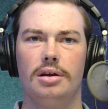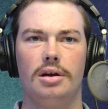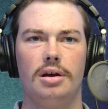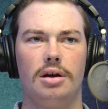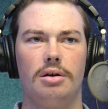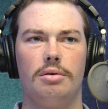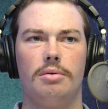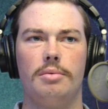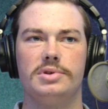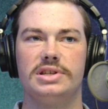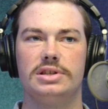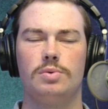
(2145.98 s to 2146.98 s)

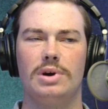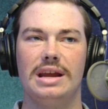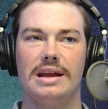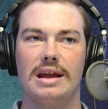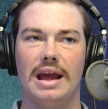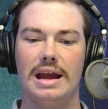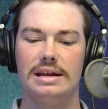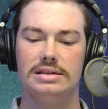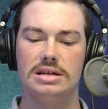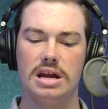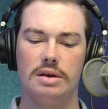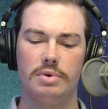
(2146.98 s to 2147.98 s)

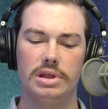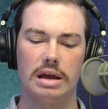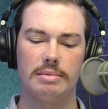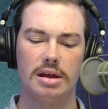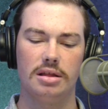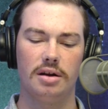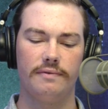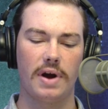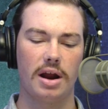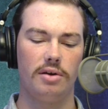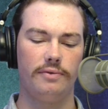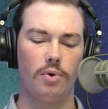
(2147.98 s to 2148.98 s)
2018 when they made their
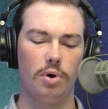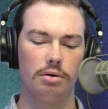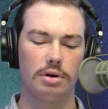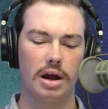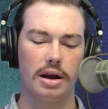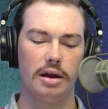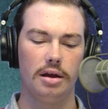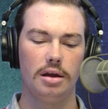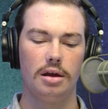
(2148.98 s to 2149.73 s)
Final Four run.